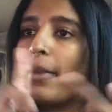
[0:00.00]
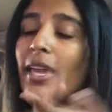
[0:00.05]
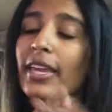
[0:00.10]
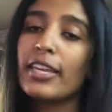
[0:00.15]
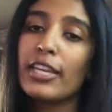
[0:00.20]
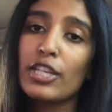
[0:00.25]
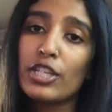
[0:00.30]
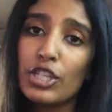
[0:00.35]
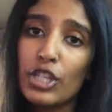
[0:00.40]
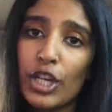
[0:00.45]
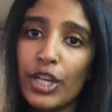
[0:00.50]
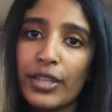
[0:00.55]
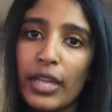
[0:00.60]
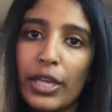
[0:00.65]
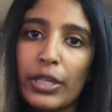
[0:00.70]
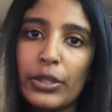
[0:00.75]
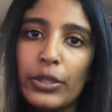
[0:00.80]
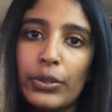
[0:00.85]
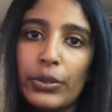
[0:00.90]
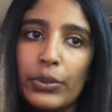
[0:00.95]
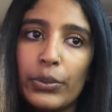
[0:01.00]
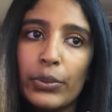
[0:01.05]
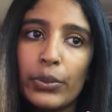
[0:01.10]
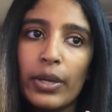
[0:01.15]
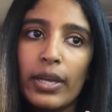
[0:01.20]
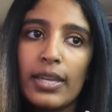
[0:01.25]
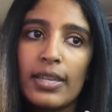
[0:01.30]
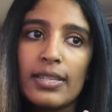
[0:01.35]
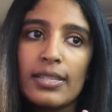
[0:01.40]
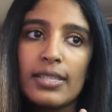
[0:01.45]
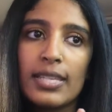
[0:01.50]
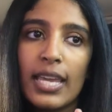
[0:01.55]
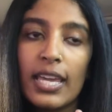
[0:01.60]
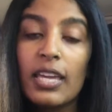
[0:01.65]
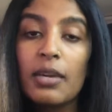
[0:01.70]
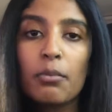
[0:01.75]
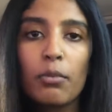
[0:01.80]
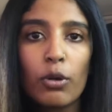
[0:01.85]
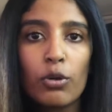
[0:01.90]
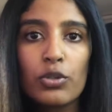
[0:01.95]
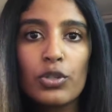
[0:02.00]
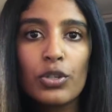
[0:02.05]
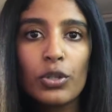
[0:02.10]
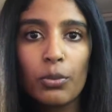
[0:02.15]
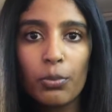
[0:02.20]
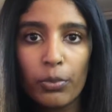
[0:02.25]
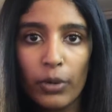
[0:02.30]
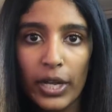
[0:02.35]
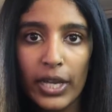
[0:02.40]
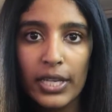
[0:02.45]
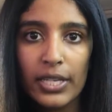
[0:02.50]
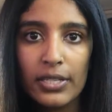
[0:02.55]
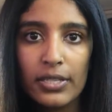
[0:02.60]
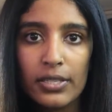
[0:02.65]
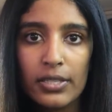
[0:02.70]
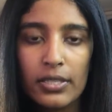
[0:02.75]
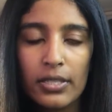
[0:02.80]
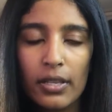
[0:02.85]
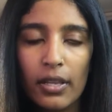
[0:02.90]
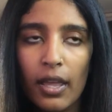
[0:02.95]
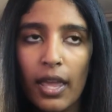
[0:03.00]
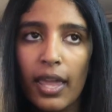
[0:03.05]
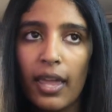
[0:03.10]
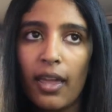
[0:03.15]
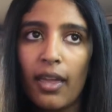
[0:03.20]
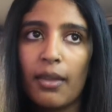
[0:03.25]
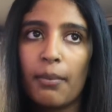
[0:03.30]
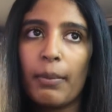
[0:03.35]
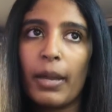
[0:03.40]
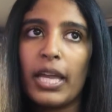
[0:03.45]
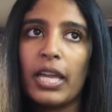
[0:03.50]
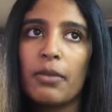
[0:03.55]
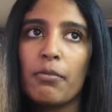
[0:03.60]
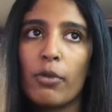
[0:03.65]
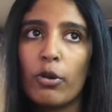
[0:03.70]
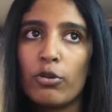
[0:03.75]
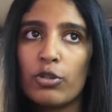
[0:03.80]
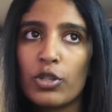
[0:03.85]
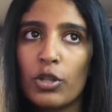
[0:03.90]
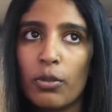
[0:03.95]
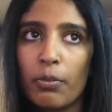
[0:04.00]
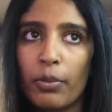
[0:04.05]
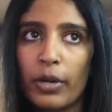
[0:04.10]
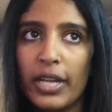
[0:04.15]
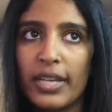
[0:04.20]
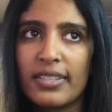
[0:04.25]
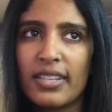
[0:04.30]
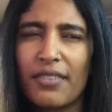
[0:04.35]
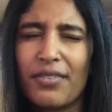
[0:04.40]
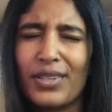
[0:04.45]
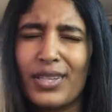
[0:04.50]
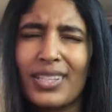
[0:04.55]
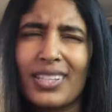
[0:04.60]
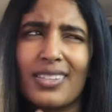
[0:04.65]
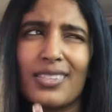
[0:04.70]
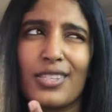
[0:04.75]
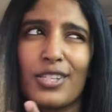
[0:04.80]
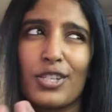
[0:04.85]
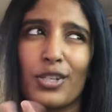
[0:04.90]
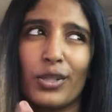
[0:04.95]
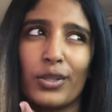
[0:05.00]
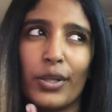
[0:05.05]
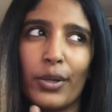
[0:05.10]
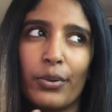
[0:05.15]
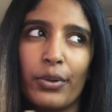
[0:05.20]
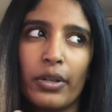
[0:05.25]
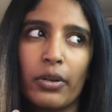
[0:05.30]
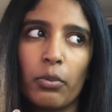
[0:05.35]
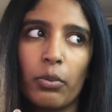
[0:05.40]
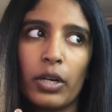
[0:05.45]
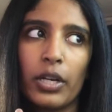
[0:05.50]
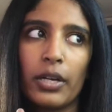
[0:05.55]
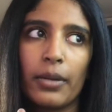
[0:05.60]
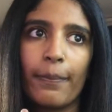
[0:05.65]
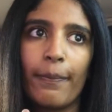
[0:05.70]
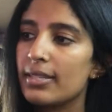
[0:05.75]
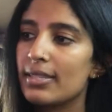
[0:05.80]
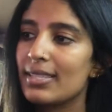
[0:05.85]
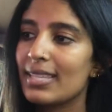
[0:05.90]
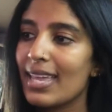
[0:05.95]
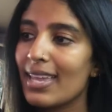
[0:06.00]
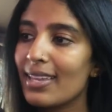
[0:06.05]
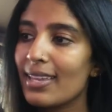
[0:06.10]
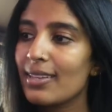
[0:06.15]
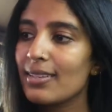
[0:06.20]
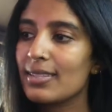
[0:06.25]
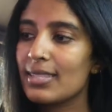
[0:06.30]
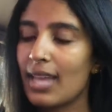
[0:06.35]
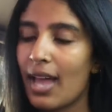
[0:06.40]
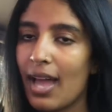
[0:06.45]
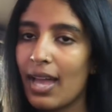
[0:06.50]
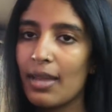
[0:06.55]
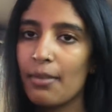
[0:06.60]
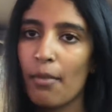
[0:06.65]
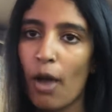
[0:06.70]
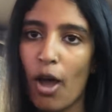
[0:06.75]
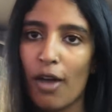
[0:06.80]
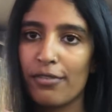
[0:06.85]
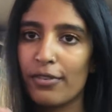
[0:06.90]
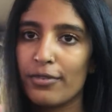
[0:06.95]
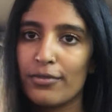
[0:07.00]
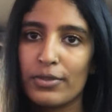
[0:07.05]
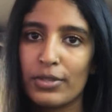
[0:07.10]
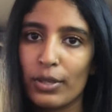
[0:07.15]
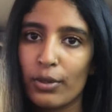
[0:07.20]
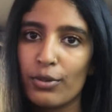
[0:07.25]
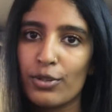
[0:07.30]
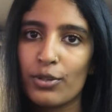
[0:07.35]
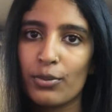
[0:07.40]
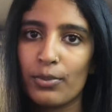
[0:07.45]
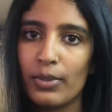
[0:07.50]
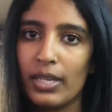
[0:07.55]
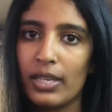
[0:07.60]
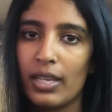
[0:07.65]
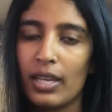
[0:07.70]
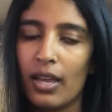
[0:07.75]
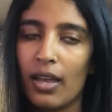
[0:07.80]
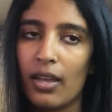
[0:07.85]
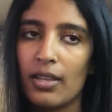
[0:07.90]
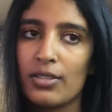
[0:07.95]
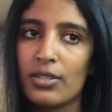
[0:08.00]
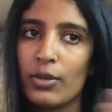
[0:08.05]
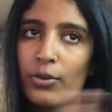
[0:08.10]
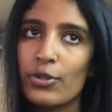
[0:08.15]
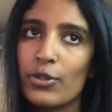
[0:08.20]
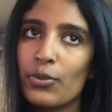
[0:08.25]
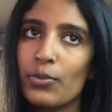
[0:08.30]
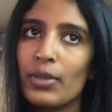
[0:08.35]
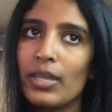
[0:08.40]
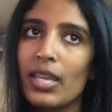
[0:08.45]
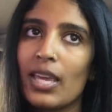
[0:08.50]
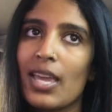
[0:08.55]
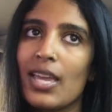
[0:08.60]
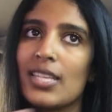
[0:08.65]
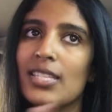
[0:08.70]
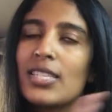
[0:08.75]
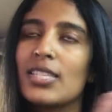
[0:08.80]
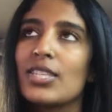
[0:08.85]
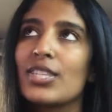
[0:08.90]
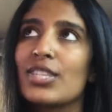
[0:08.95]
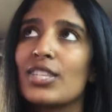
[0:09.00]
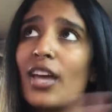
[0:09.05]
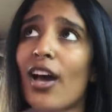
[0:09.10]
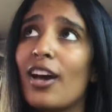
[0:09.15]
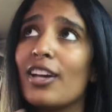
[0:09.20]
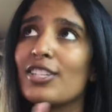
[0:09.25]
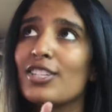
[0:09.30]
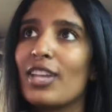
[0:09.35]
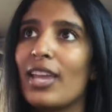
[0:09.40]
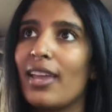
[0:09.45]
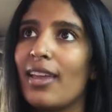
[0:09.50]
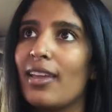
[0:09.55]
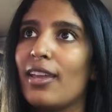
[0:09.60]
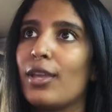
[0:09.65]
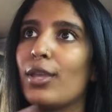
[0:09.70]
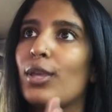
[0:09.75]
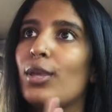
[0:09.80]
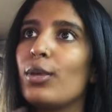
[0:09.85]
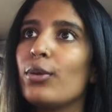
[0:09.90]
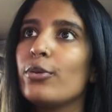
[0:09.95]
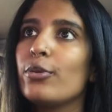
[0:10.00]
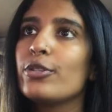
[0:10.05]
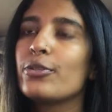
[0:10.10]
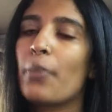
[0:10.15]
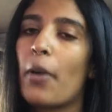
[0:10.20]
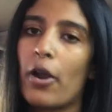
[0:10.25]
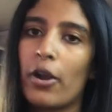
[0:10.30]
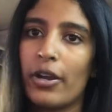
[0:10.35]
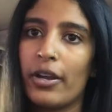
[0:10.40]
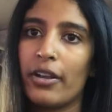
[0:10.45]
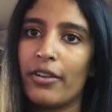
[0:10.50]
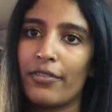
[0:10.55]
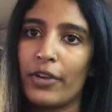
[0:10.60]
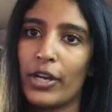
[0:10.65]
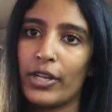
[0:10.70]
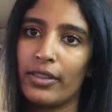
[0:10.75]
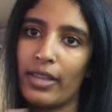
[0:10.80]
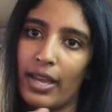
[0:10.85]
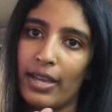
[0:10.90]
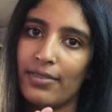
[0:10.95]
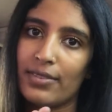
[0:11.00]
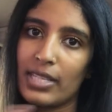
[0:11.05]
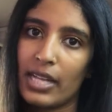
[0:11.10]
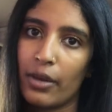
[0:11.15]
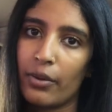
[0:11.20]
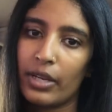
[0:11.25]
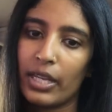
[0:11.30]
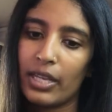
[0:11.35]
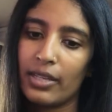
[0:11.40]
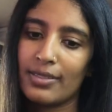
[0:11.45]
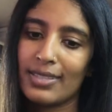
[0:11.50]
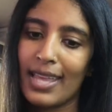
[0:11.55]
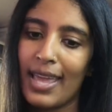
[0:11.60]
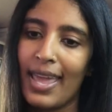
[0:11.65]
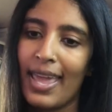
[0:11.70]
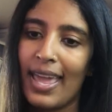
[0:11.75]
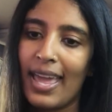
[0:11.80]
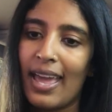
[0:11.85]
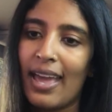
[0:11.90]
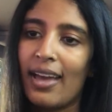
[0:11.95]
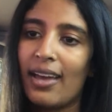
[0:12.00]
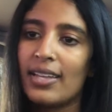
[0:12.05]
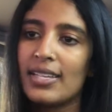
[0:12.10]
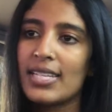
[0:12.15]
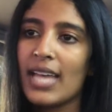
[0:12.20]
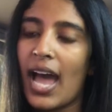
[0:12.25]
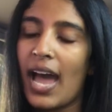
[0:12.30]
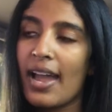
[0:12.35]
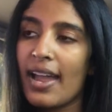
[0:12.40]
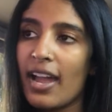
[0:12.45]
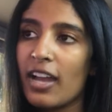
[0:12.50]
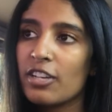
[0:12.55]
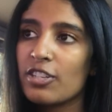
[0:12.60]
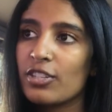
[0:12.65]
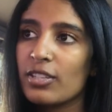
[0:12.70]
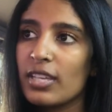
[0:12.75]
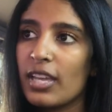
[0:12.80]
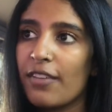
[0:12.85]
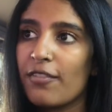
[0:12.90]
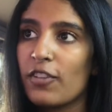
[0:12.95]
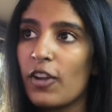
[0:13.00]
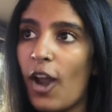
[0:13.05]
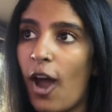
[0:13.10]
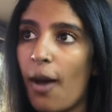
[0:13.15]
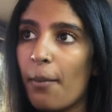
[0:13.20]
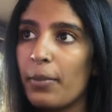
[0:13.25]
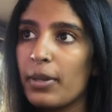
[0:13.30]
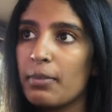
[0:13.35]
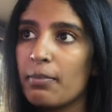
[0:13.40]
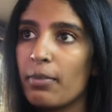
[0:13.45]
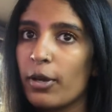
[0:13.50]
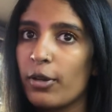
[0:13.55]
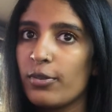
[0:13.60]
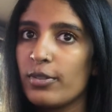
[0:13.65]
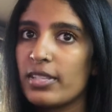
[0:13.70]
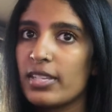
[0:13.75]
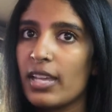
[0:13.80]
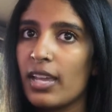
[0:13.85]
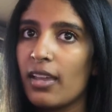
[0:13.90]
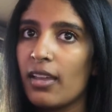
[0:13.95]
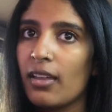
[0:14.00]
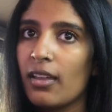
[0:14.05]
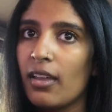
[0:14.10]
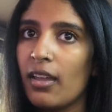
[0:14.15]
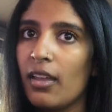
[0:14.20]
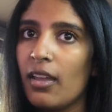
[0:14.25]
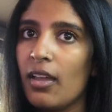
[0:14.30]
making sure that you take emotional breaks and by emotional breaks, I feel like that's such a loaded word. Taking time off of social media. Social media is such a huge part of our lives nowadays. And I actually have not been posting